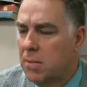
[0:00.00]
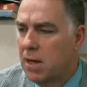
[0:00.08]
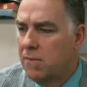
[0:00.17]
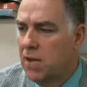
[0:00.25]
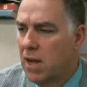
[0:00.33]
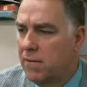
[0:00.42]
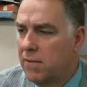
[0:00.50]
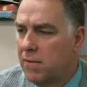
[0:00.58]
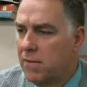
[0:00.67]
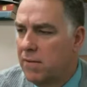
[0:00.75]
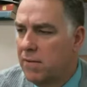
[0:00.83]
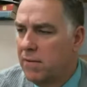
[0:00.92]
if you have a Google
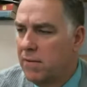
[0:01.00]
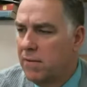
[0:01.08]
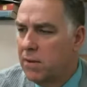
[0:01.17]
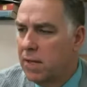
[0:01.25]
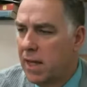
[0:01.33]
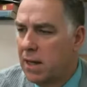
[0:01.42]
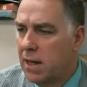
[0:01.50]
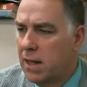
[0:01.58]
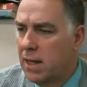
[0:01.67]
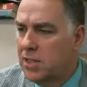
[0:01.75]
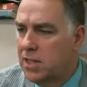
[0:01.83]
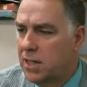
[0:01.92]
account that it'll let
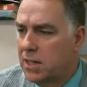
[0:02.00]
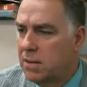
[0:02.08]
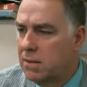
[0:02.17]
you in?